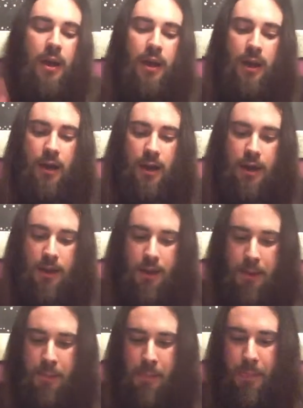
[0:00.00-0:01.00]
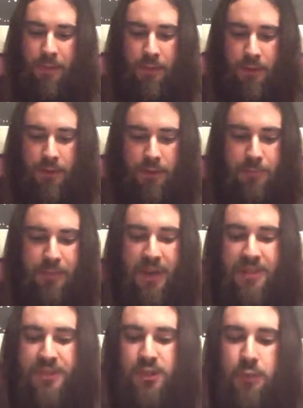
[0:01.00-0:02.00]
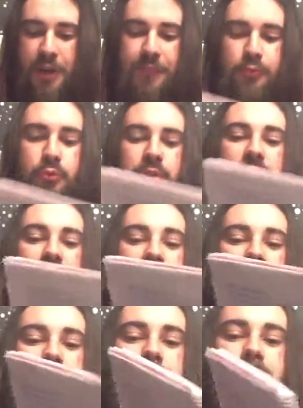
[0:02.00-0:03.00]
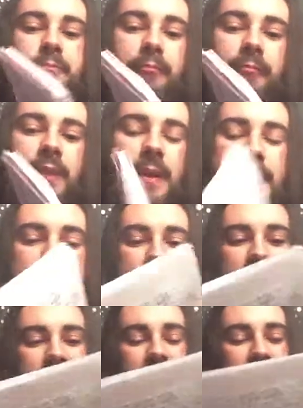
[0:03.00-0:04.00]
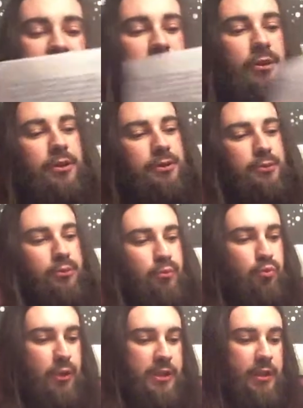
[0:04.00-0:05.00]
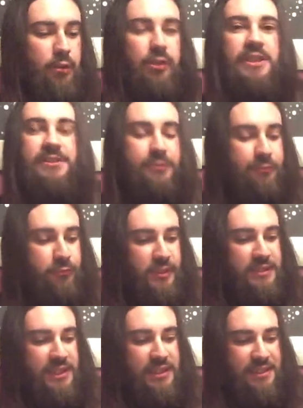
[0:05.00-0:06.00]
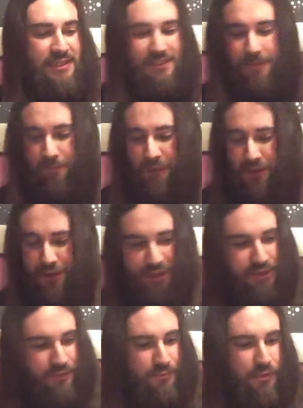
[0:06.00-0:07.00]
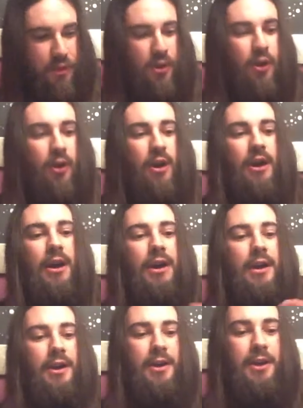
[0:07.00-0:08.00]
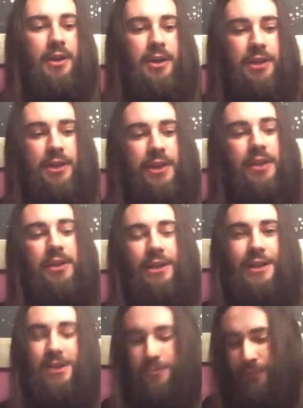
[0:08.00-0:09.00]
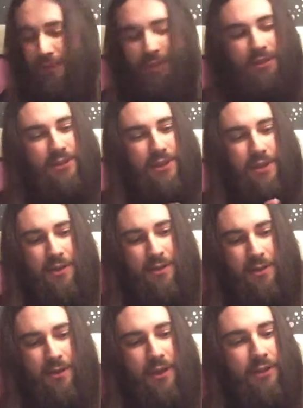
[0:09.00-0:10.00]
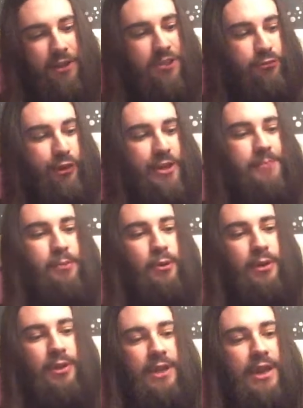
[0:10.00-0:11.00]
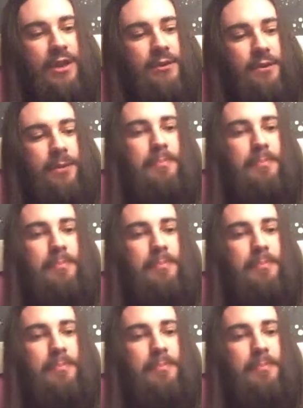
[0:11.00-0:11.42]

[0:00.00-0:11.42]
the pages where I took the dialogues. When I took the sentences, the pages. Guia English means English phrase book, then the